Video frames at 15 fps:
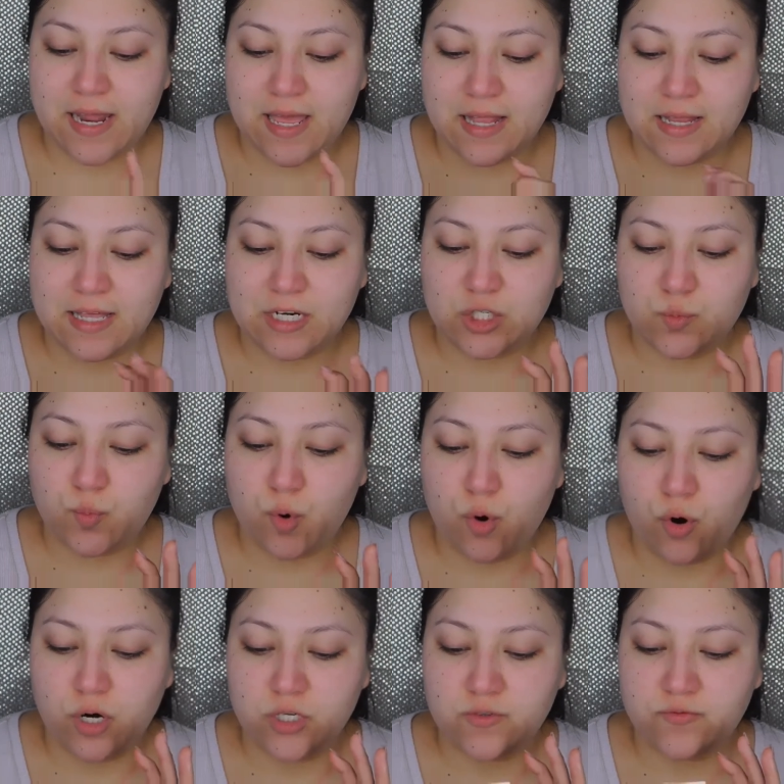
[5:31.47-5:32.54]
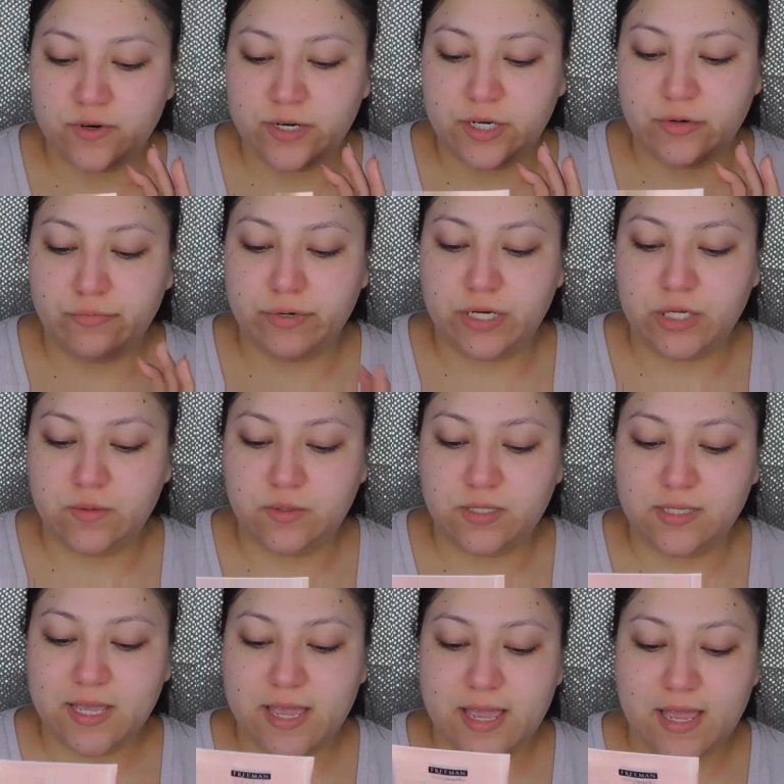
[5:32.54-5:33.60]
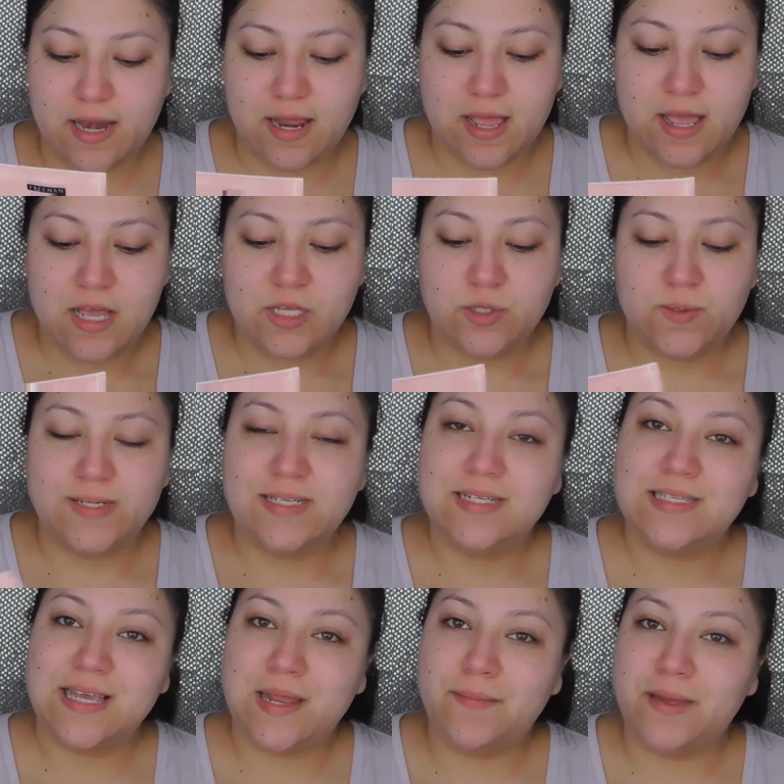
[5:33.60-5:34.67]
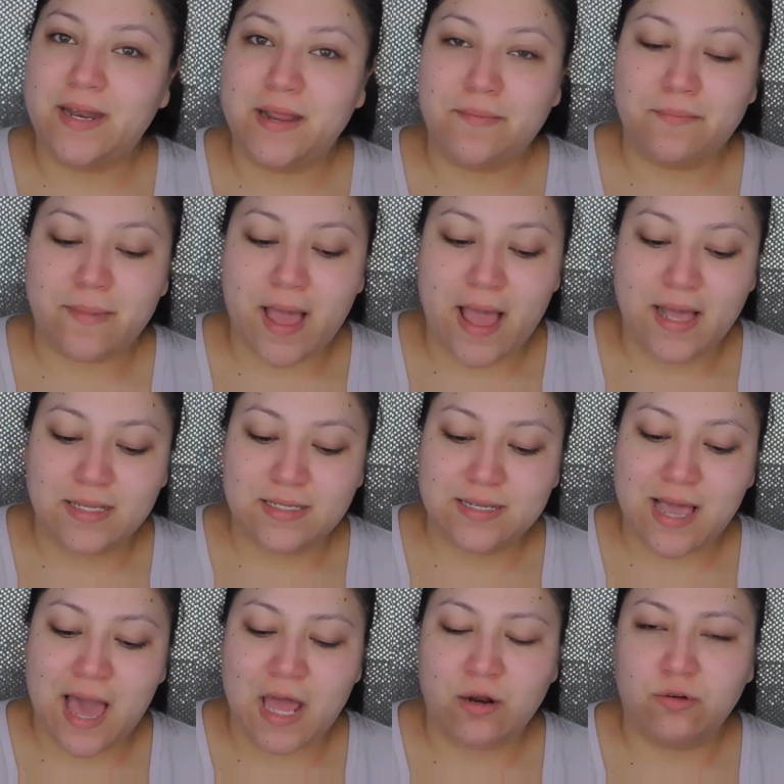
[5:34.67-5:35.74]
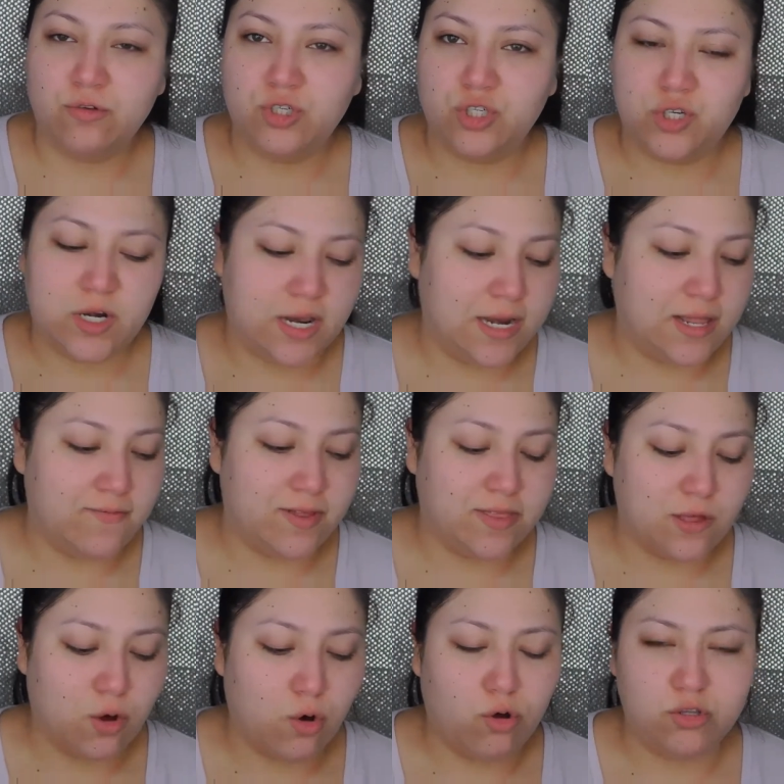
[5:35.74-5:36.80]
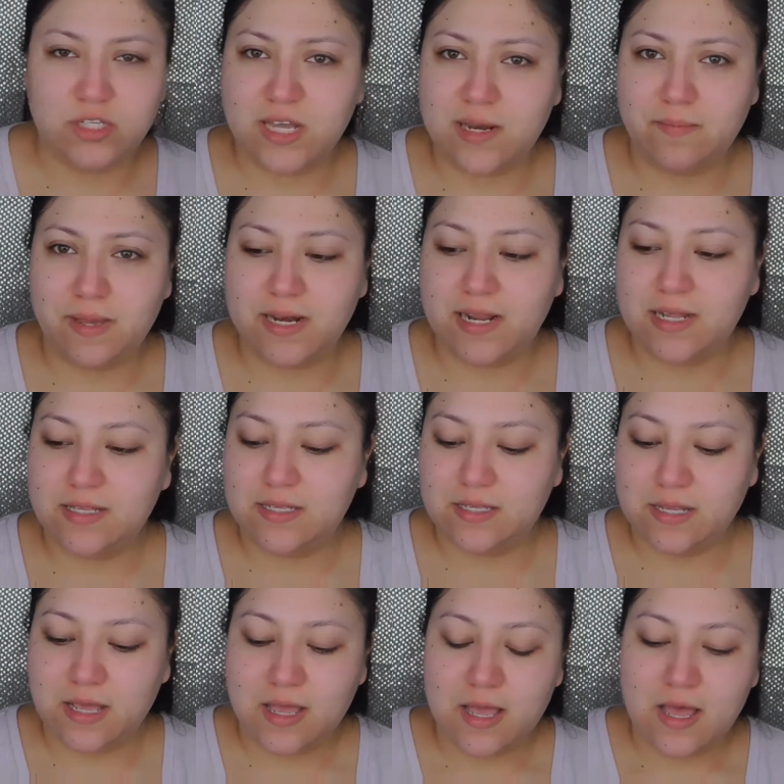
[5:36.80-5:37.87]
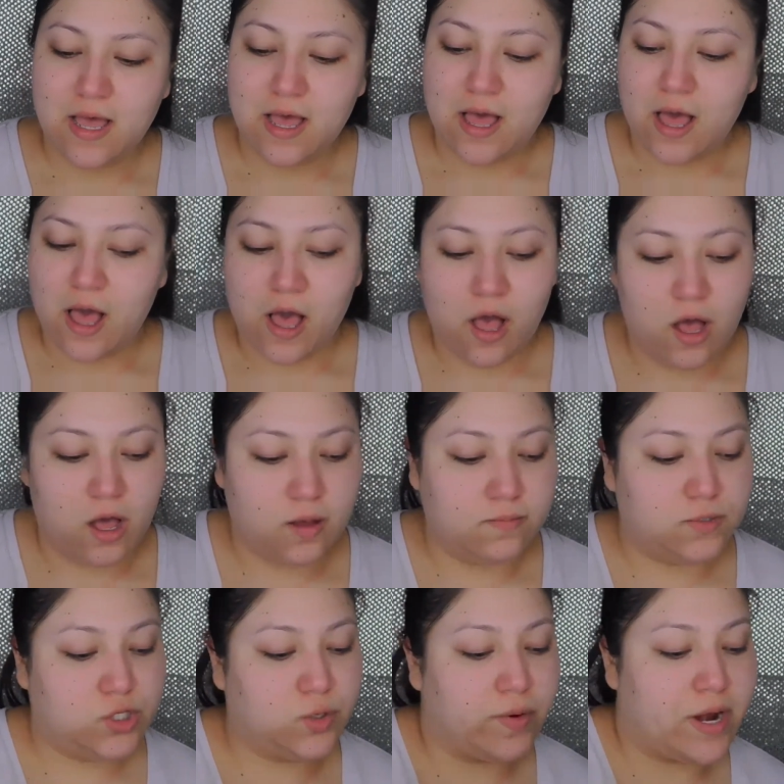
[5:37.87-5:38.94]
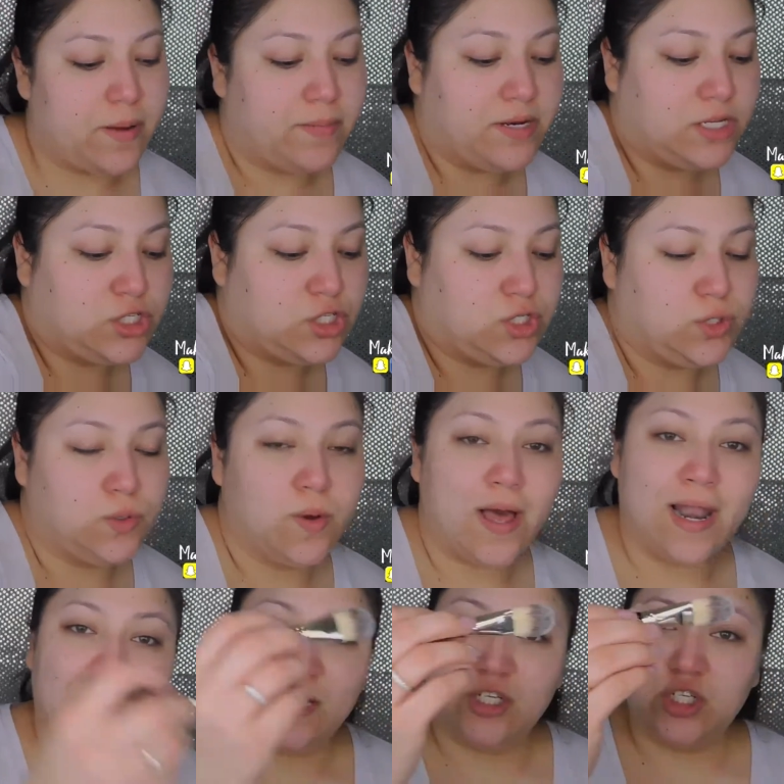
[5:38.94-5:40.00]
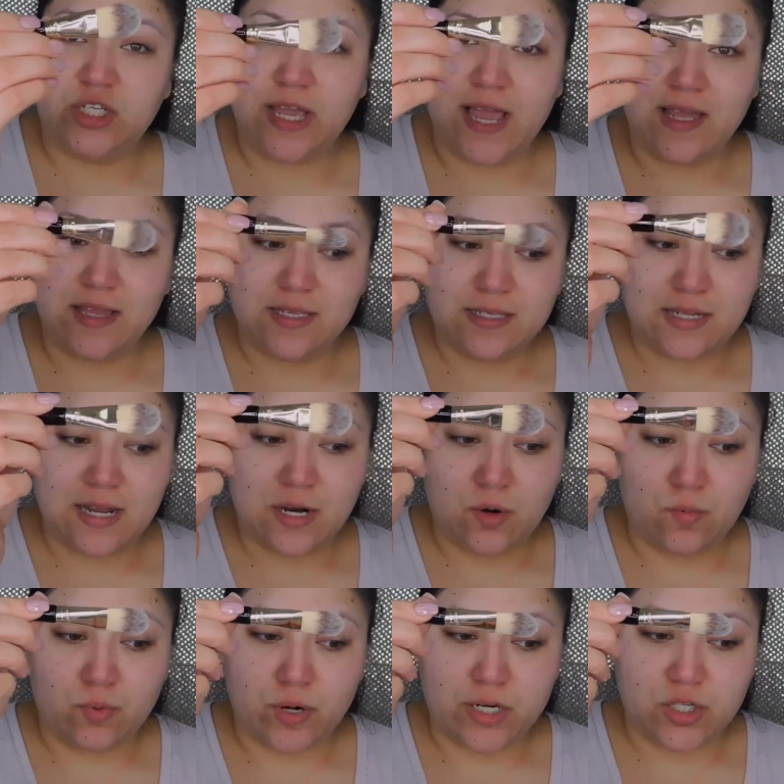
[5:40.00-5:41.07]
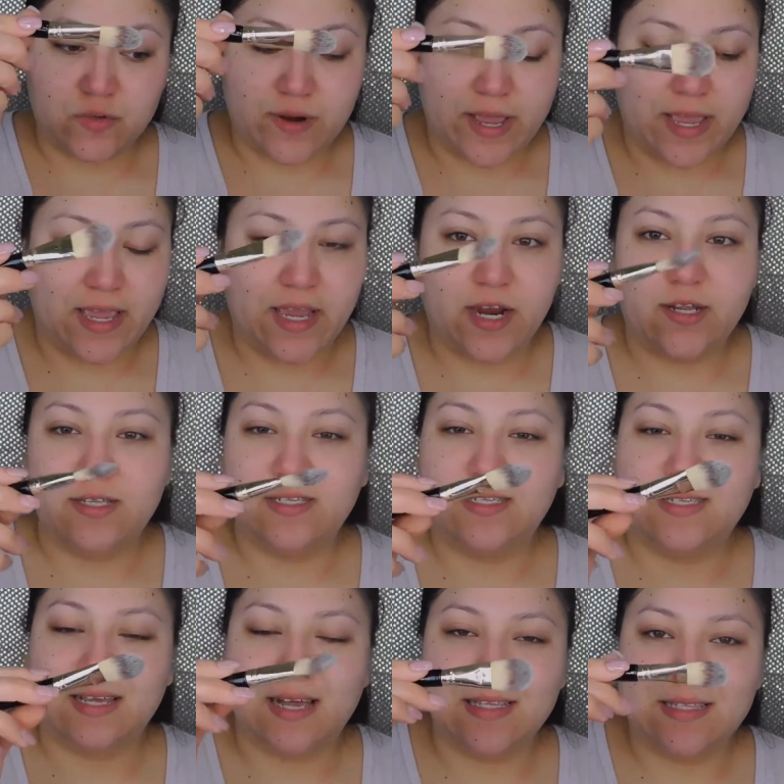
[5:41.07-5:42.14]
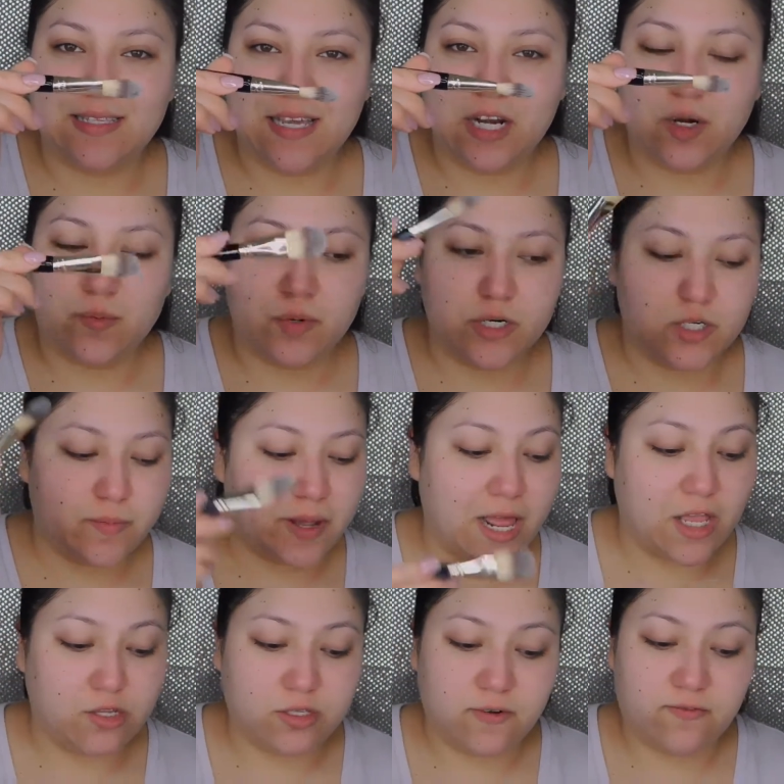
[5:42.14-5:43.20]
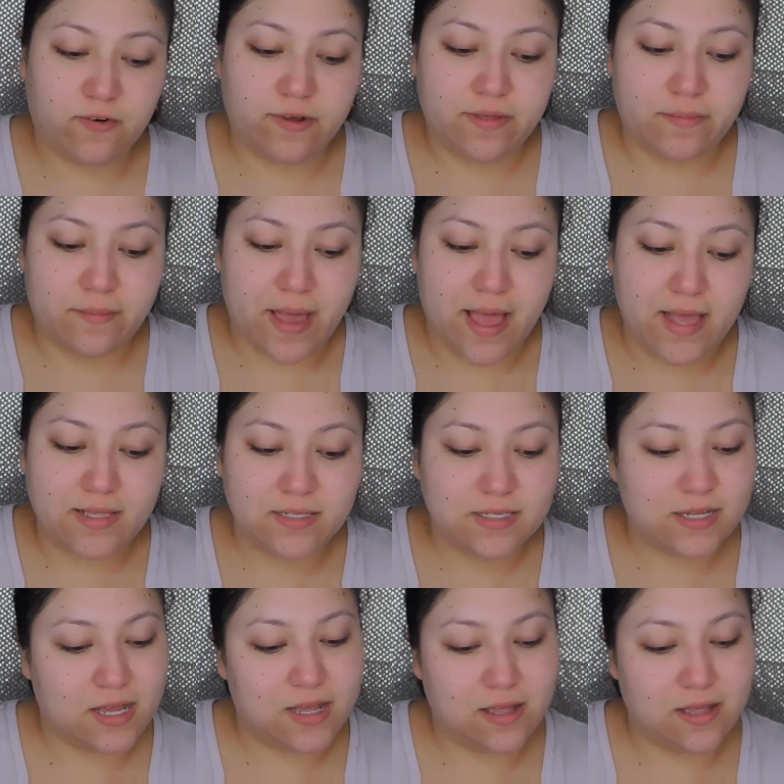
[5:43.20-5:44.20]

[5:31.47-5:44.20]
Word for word: It clears pores for renewed skin. So it's a 10 minute mask. I don't usually leave it the whole 10 minutes. Um, so what I'm going to do, I like to take this little brush right here. This is a concealer brush, but I use it for the mask.